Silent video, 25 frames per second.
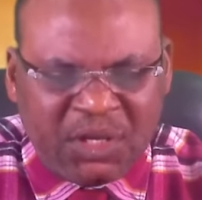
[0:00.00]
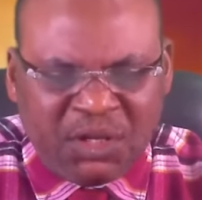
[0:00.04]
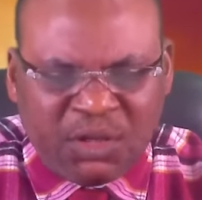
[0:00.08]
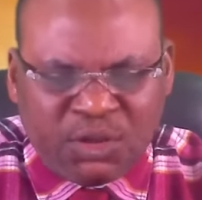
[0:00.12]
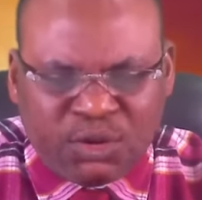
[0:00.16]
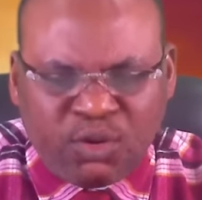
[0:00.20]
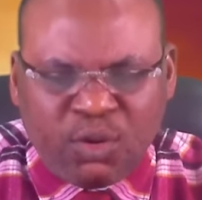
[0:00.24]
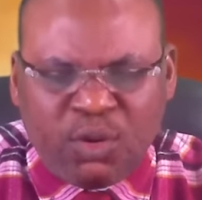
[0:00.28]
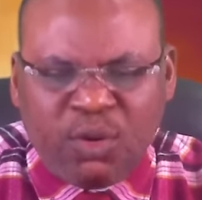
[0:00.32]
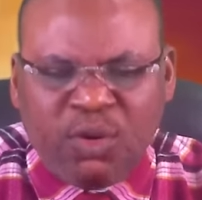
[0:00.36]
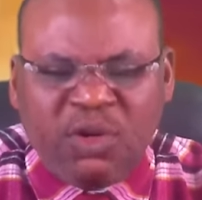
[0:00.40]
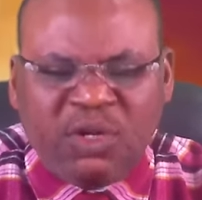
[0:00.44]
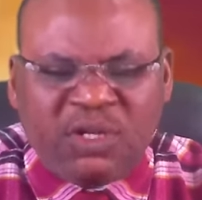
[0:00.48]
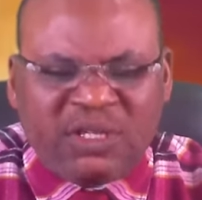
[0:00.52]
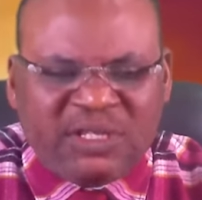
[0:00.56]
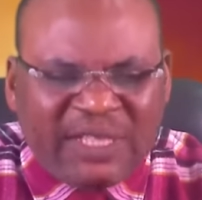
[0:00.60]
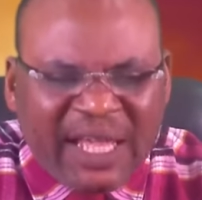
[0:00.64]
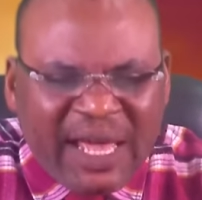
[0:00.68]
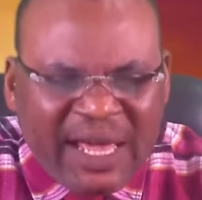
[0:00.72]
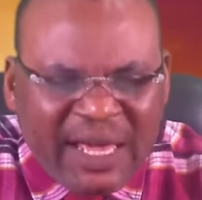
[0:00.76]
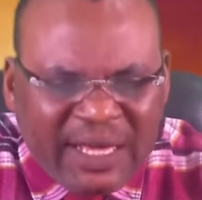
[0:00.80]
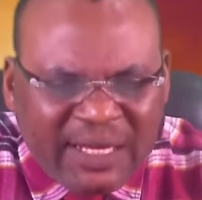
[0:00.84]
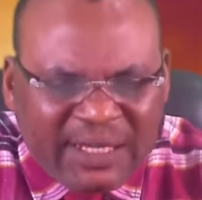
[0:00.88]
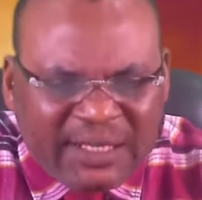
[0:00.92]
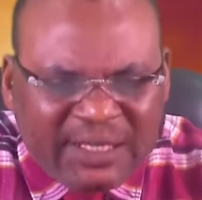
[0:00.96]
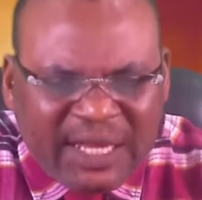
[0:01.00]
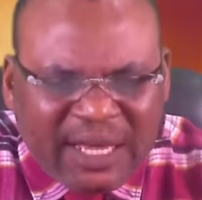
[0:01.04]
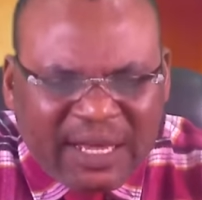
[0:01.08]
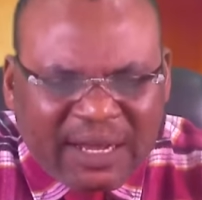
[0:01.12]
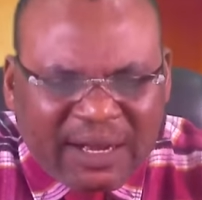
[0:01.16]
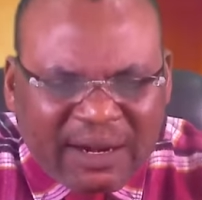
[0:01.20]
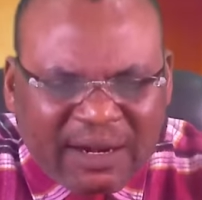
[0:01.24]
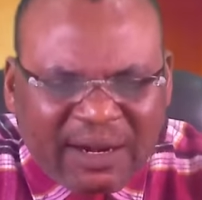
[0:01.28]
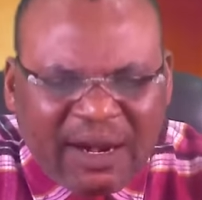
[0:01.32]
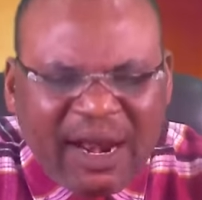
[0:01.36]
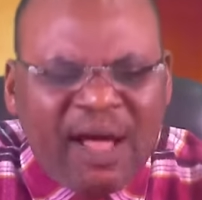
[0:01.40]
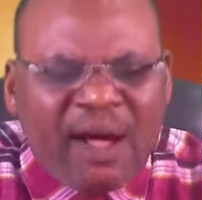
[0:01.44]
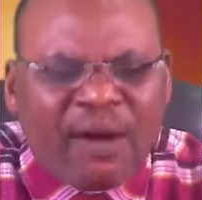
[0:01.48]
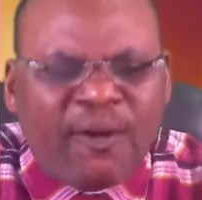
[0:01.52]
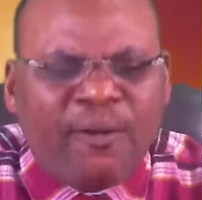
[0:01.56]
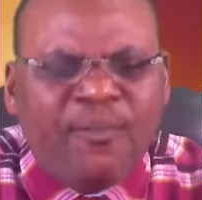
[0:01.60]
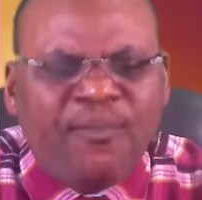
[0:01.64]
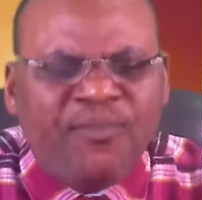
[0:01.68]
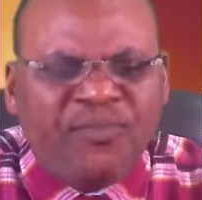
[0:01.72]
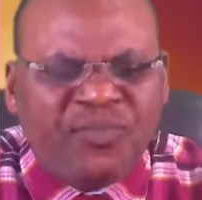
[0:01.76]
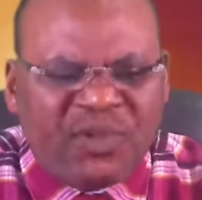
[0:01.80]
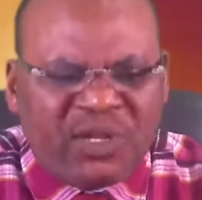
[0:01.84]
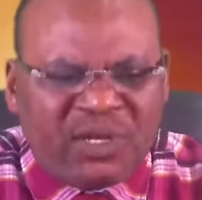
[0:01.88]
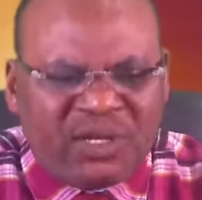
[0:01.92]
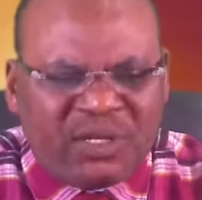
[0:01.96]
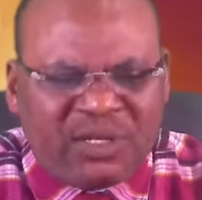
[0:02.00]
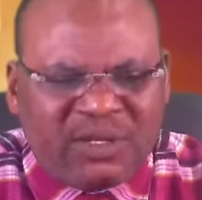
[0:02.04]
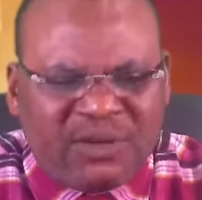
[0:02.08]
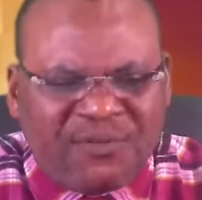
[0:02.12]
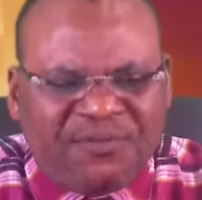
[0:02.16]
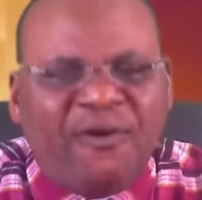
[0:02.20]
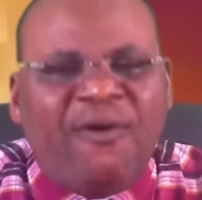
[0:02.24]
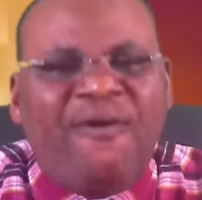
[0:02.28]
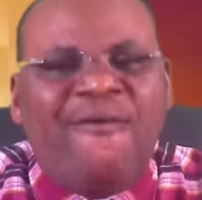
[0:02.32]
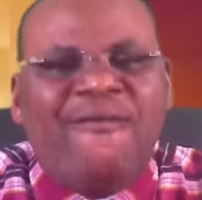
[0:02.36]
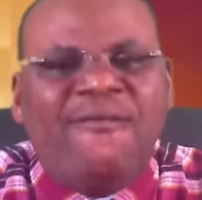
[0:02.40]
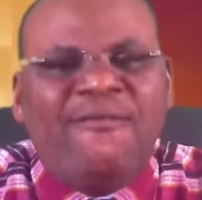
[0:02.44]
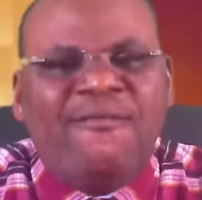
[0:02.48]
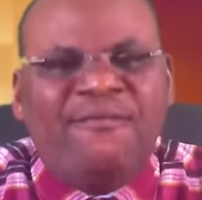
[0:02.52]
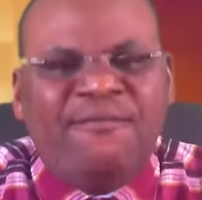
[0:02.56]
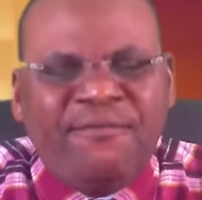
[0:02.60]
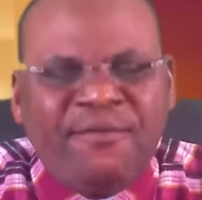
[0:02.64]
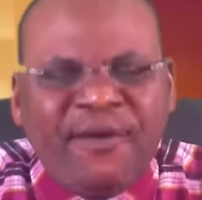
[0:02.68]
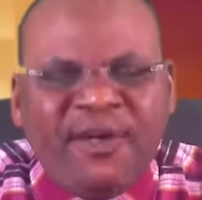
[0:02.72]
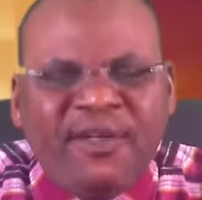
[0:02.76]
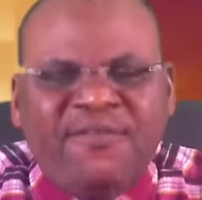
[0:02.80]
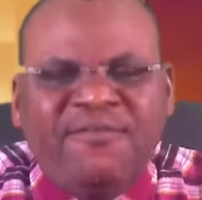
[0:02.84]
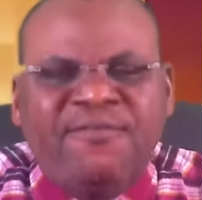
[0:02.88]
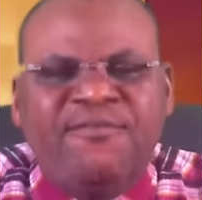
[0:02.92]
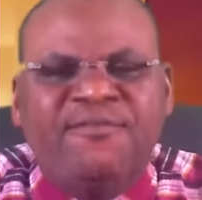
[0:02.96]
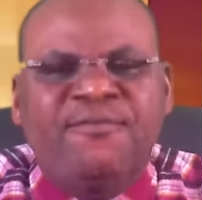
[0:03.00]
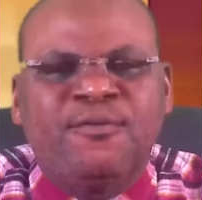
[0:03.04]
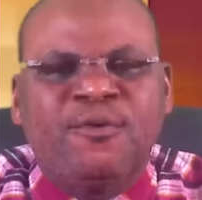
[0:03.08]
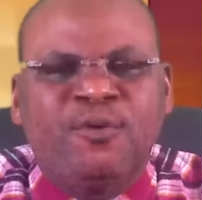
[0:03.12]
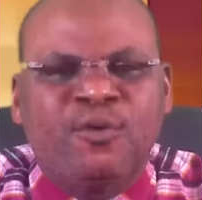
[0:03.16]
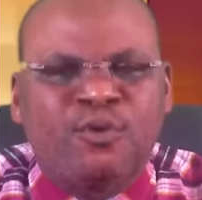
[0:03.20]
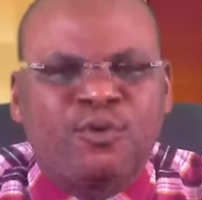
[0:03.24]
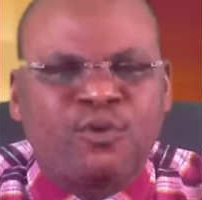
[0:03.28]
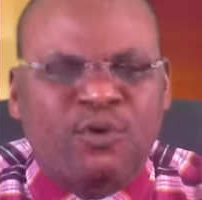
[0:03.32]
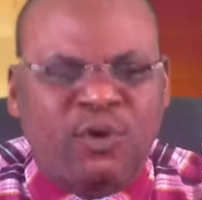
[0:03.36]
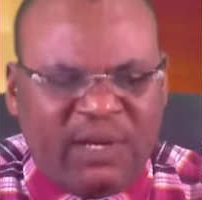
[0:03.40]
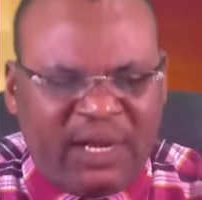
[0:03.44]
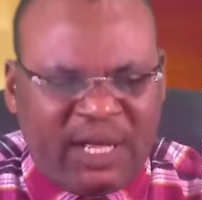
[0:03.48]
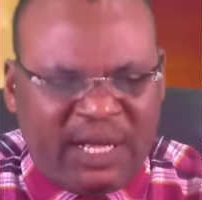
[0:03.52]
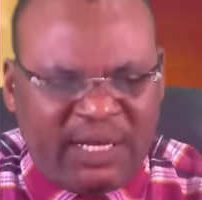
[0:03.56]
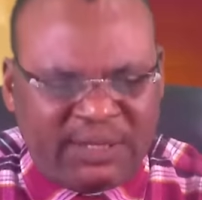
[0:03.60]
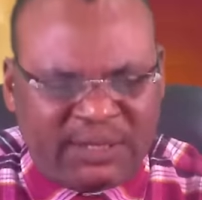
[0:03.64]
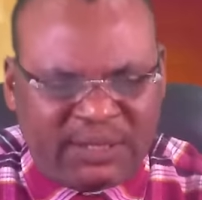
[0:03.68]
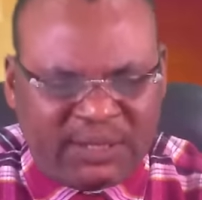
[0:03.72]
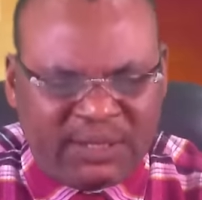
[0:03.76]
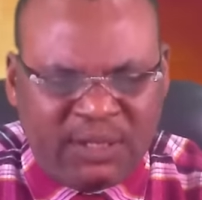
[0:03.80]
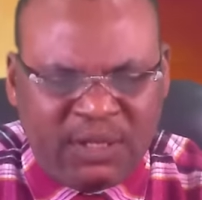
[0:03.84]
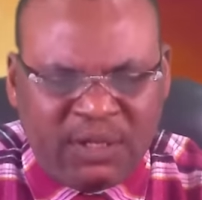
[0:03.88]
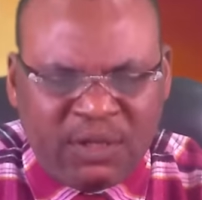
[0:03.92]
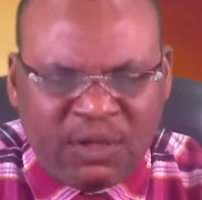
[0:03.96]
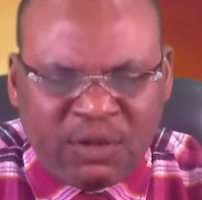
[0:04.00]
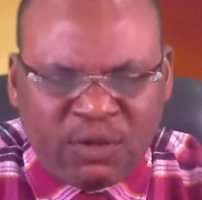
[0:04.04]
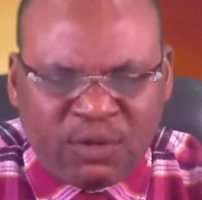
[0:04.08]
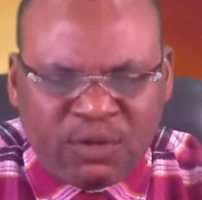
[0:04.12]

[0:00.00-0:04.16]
So there is a crown for faithful runners.